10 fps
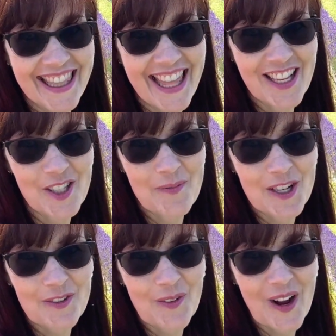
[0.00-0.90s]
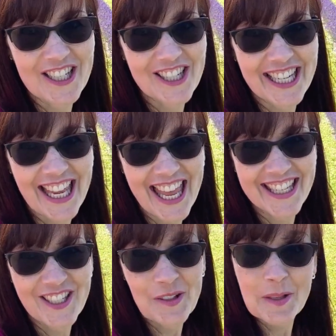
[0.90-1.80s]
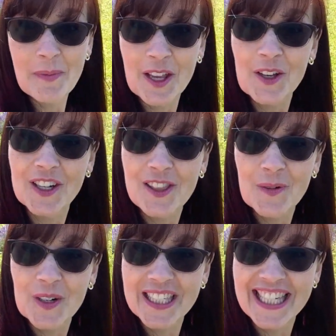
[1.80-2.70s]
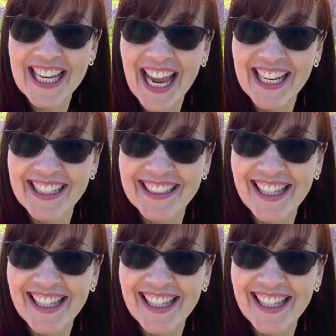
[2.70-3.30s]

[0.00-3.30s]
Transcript: Thanks so much for watching and do something good in the world today.